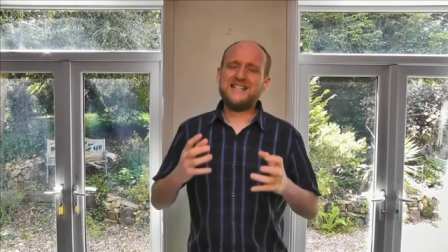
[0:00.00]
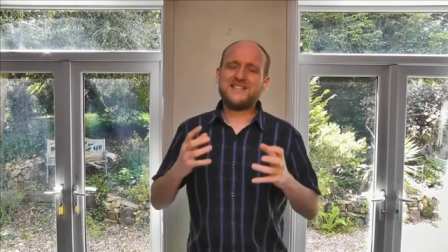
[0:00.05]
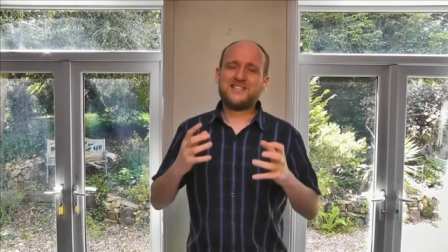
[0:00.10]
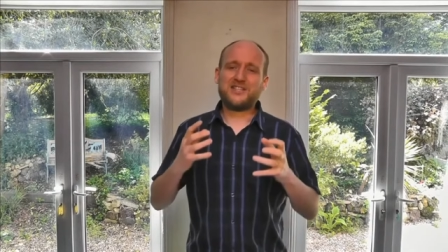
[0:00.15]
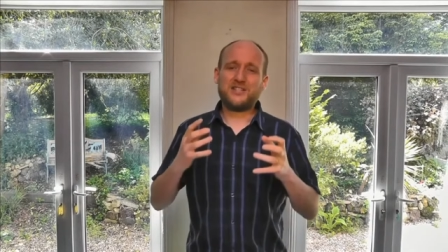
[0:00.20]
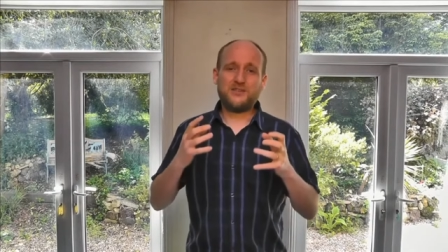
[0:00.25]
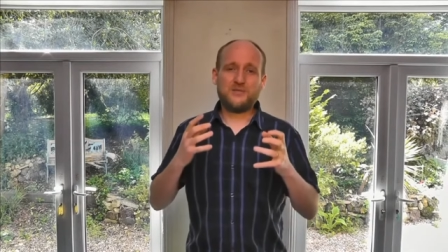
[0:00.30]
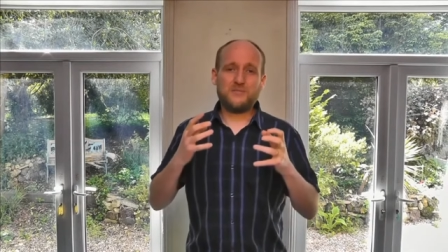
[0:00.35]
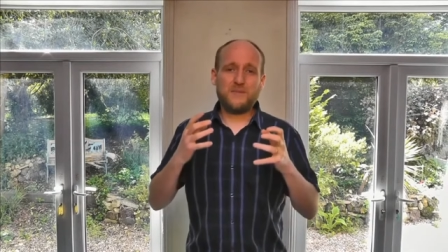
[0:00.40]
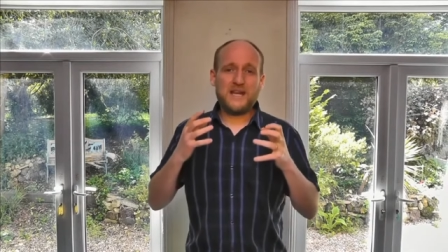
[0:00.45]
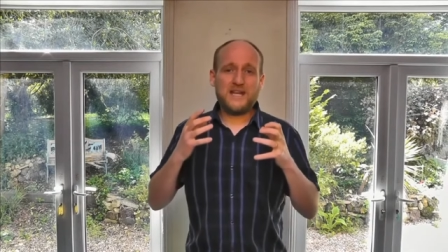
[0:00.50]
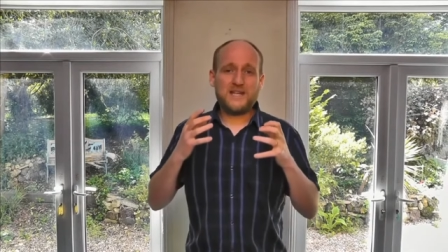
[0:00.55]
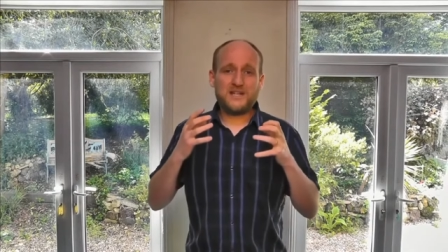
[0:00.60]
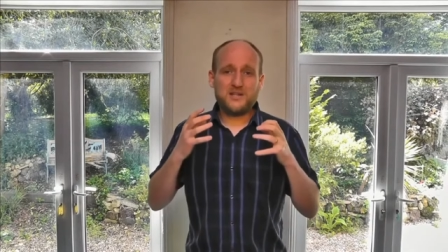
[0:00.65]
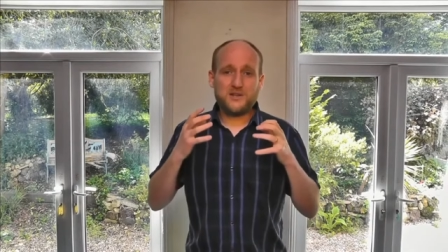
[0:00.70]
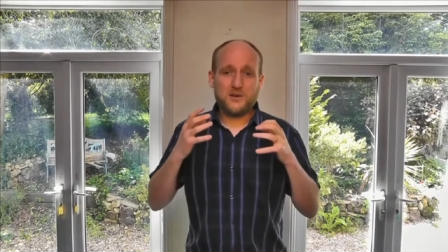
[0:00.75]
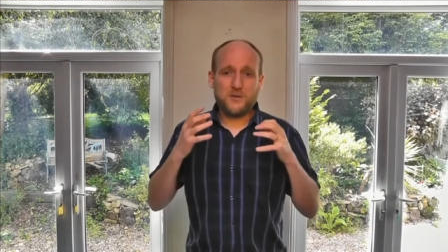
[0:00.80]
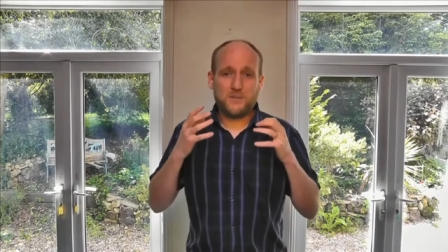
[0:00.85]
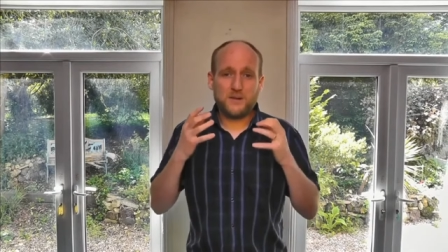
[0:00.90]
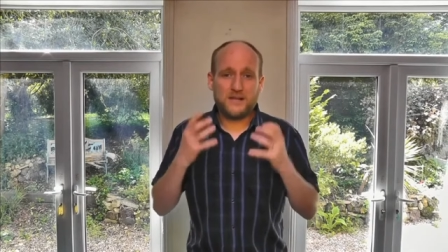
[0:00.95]
to
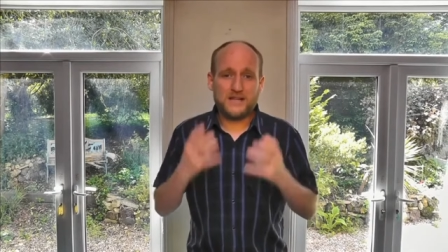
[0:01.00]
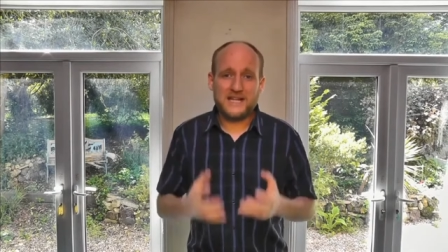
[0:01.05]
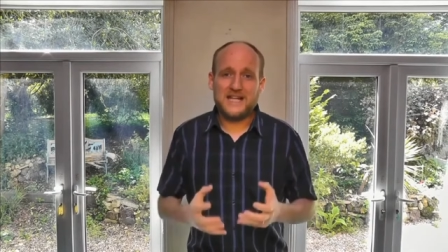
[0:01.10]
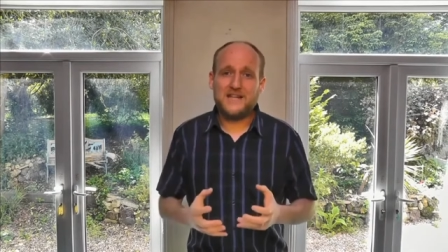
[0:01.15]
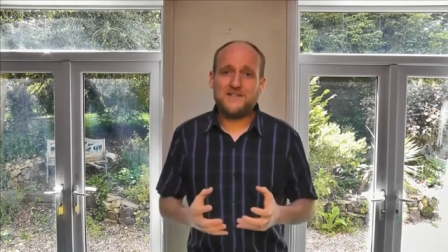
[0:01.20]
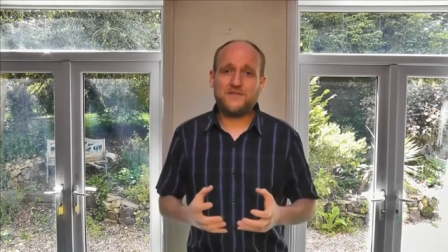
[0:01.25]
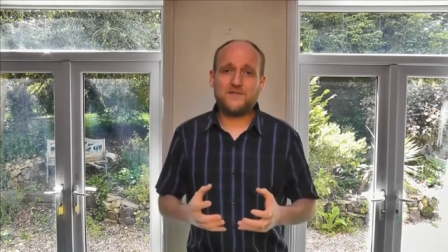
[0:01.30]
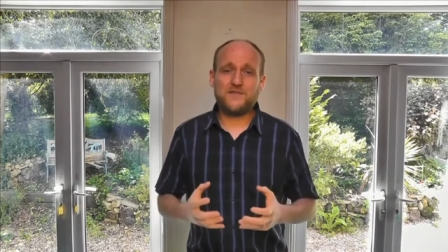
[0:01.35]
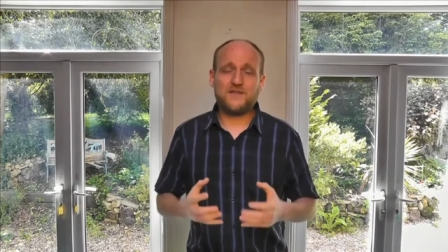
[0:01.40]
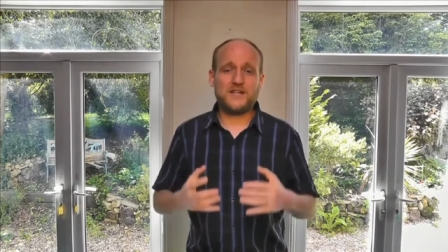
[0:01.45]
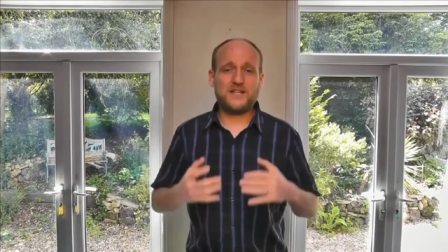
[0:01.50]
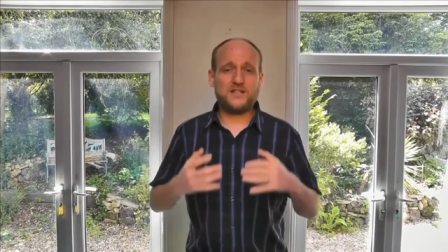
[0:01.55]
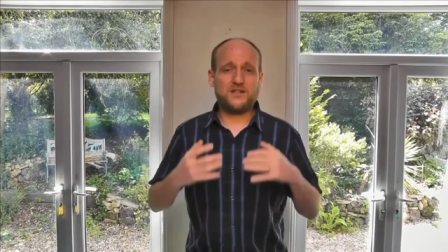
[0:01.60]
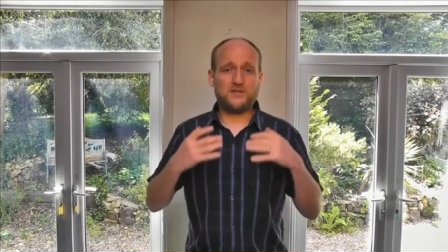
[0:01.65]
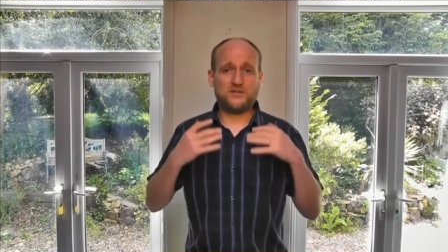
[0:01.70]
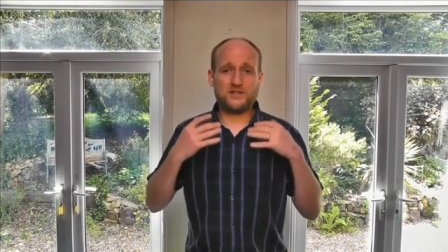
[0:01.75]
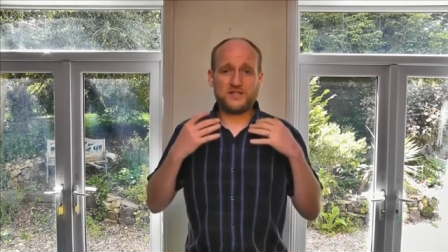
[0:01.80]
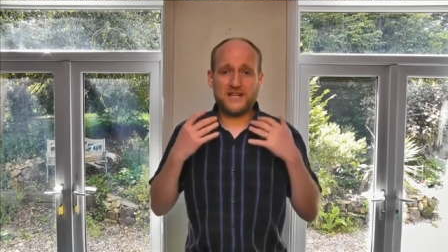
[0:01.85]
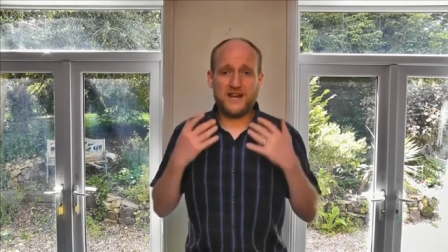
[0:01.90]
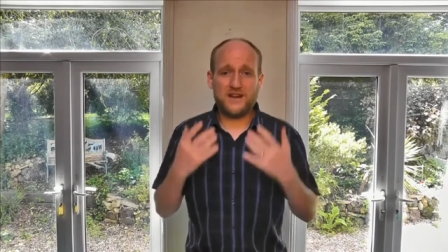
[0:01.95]
make your belief in
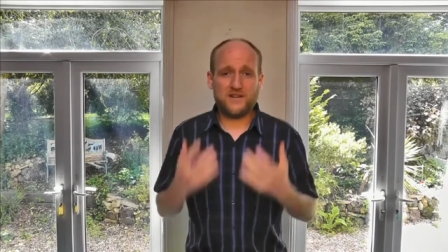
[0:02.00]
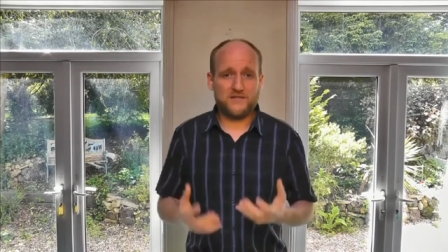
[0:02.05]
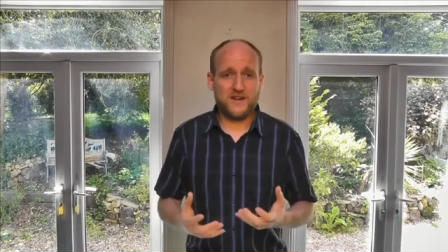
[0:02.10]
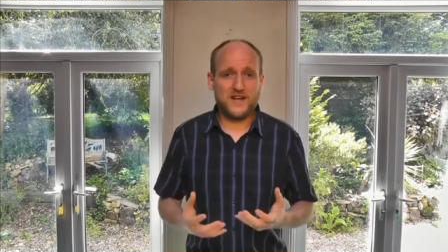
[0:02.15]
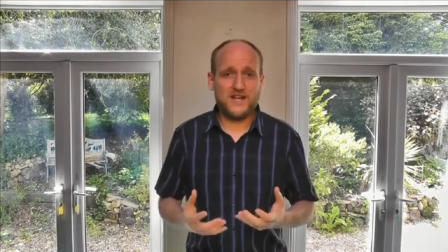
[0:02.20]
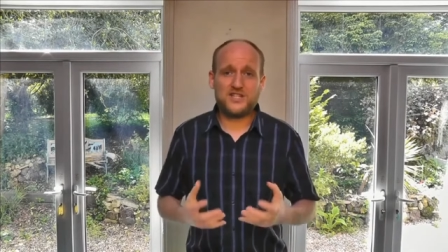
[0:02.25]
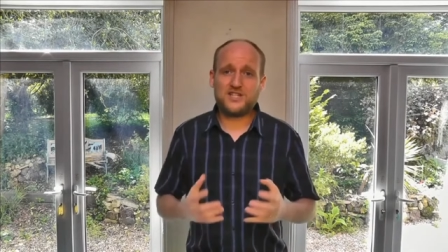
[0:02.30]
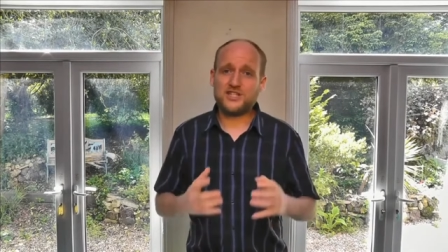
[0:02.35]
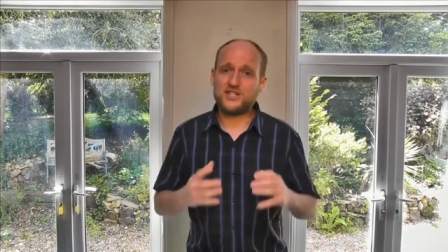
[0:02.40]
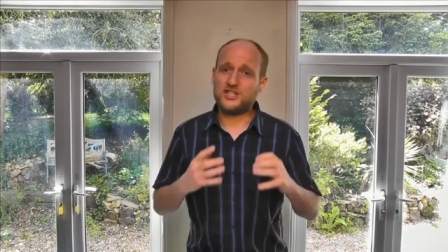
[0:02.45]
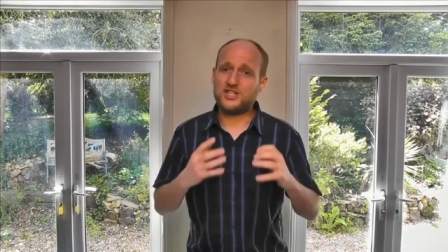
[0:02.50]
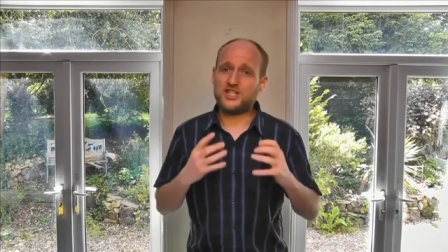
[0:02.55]
your salvation